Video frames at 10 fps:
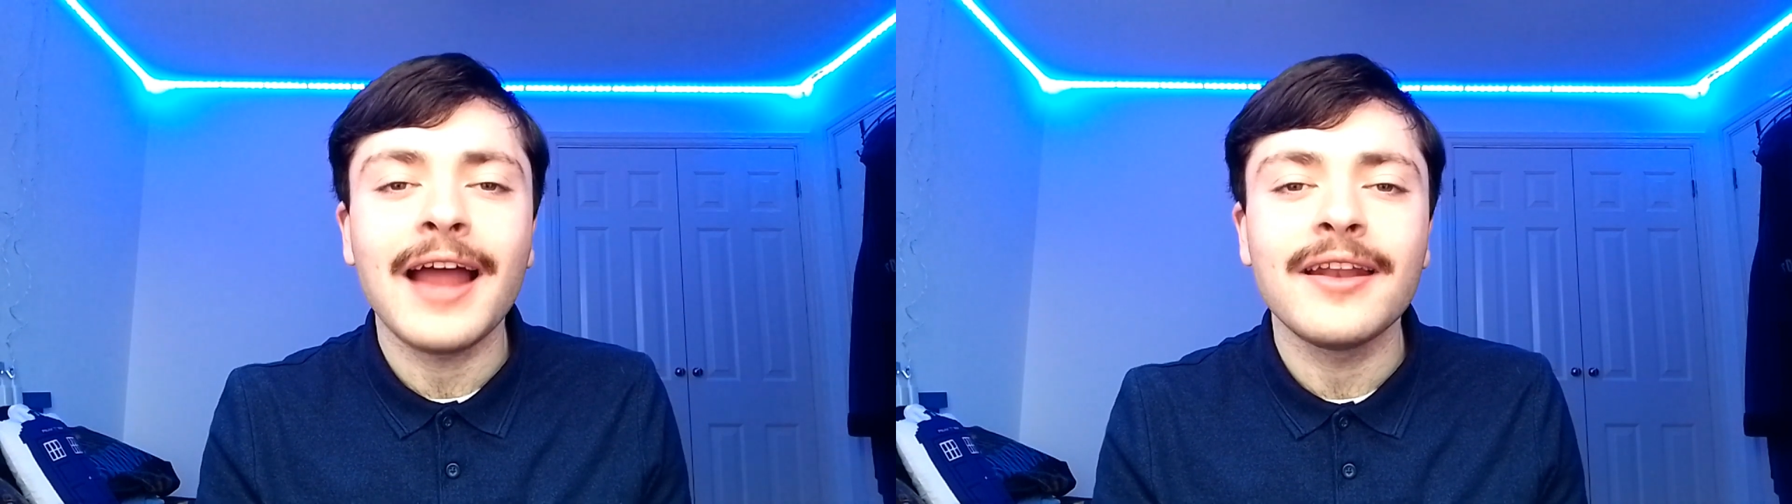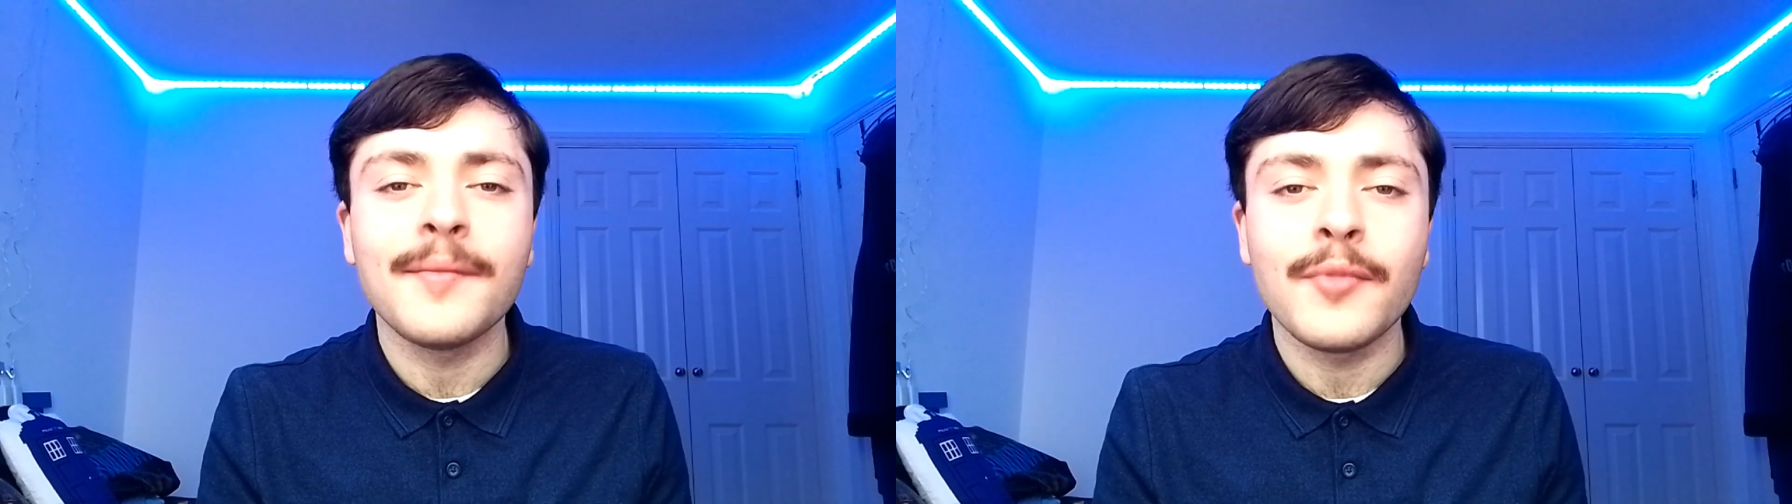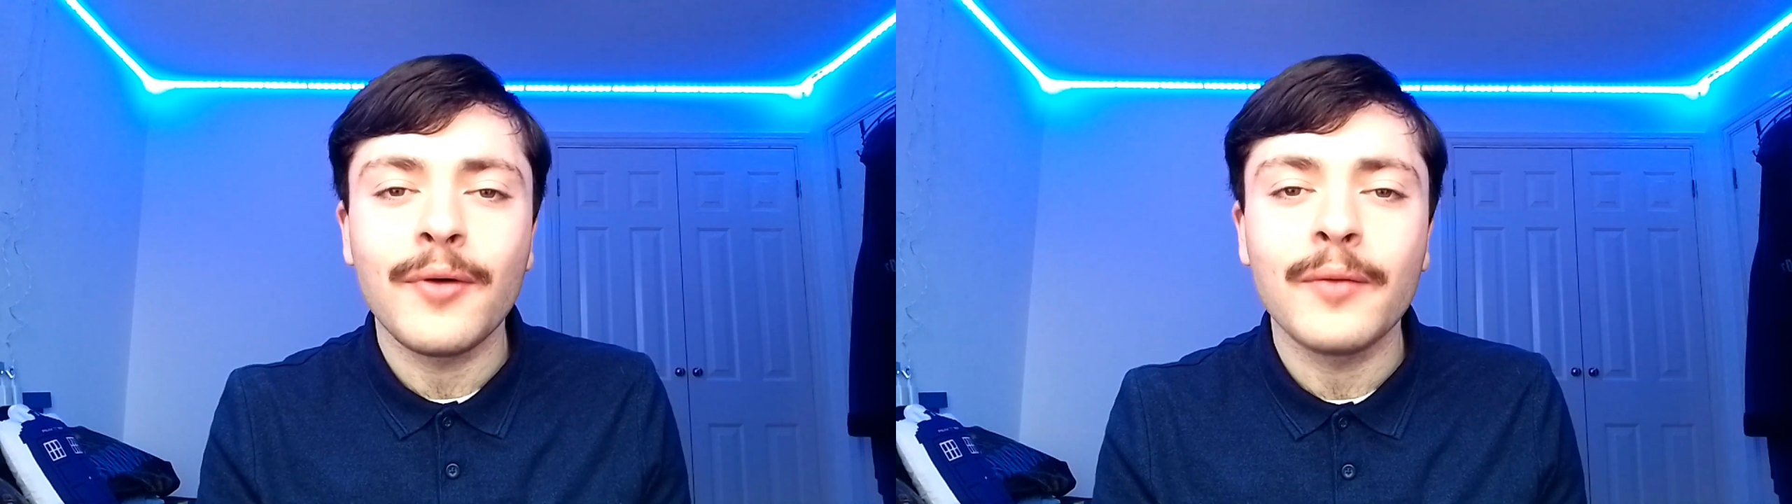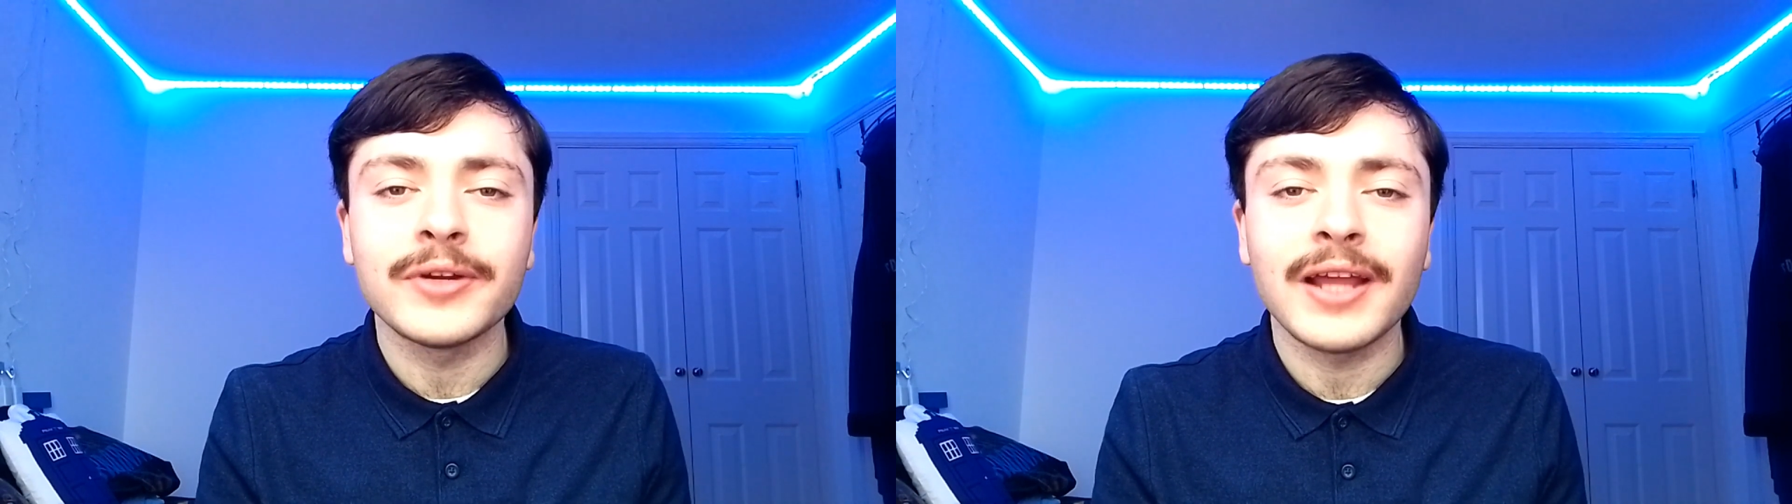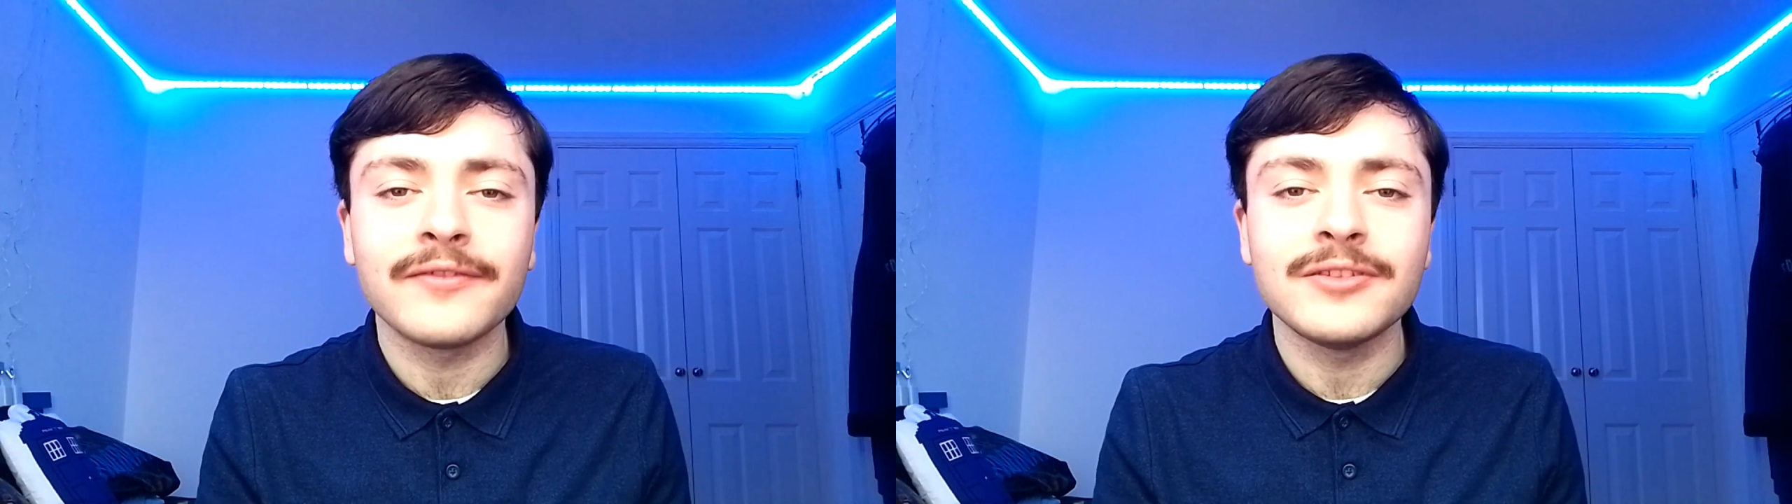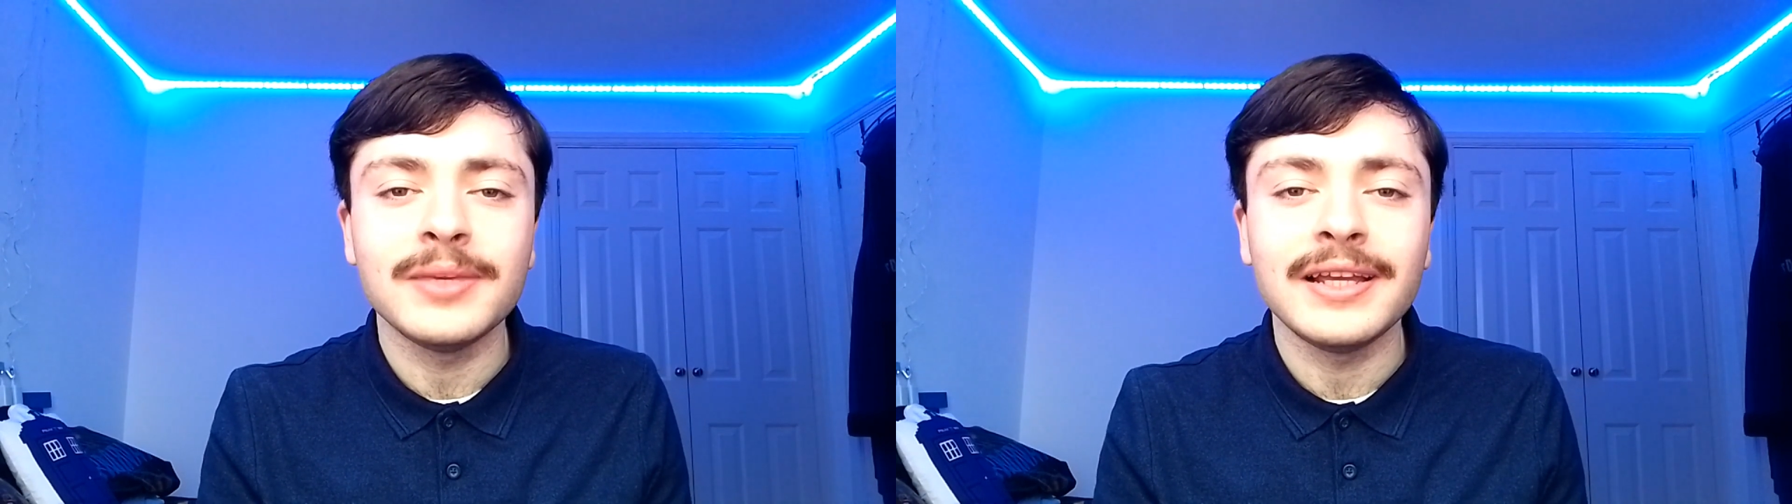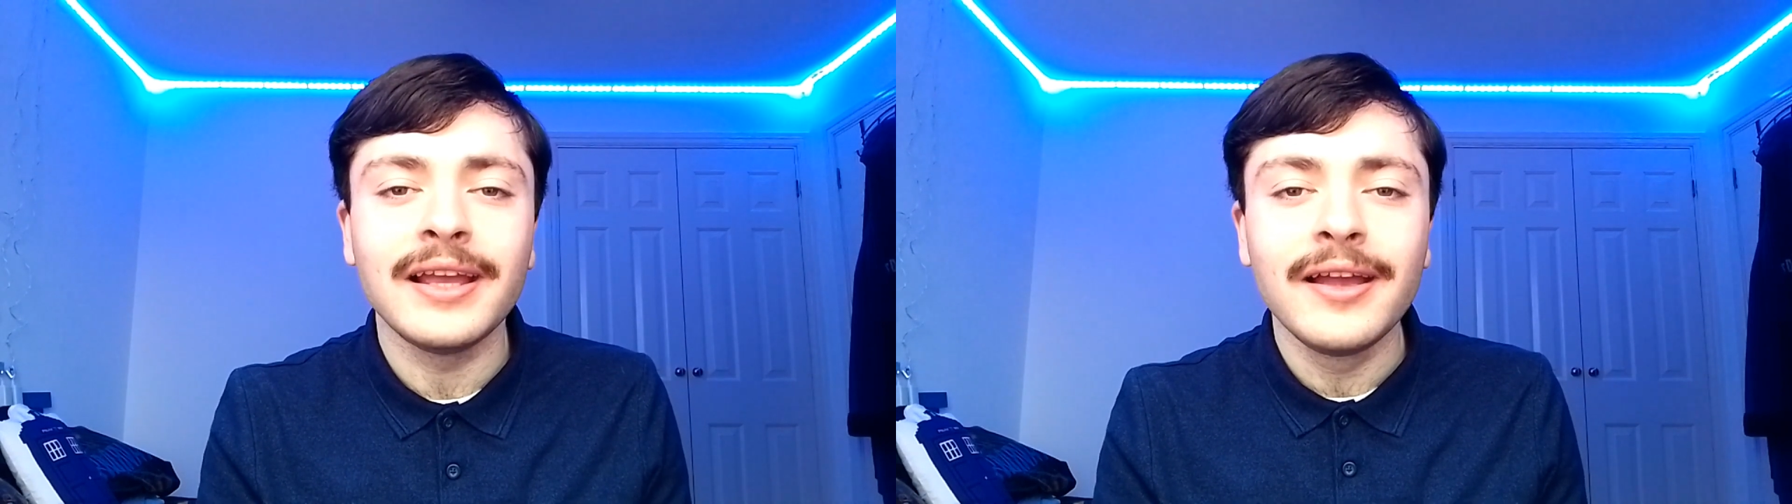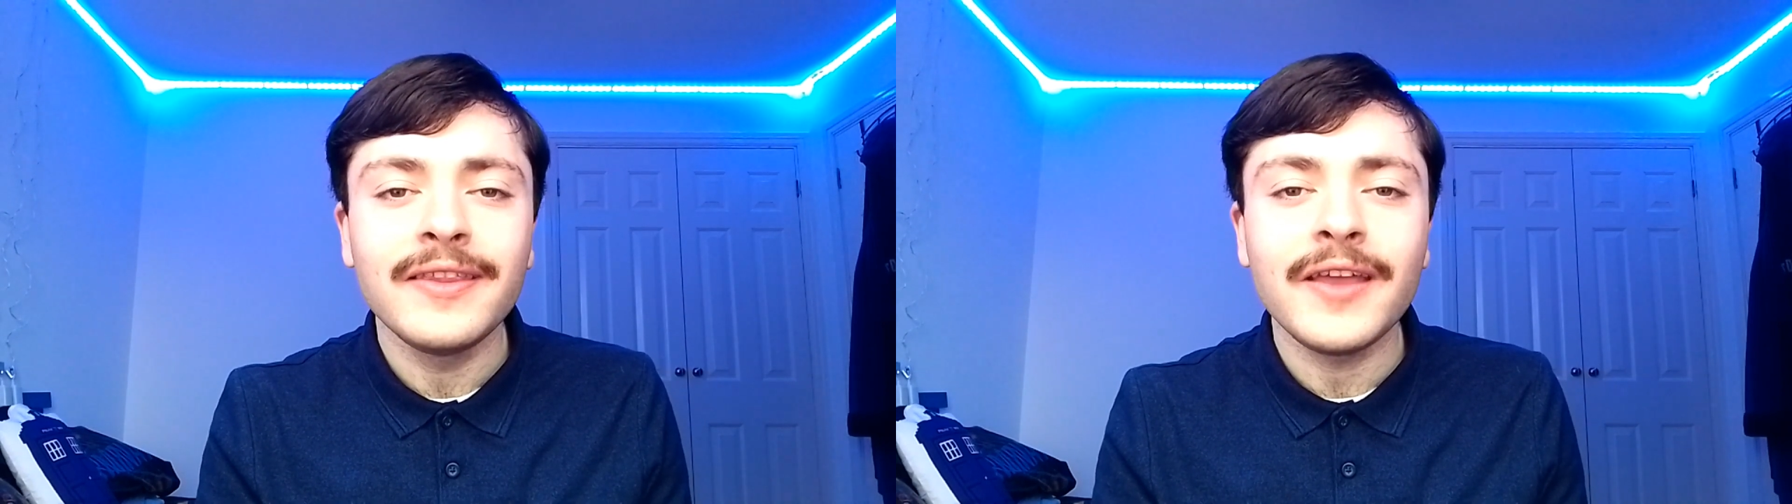at number one would have to be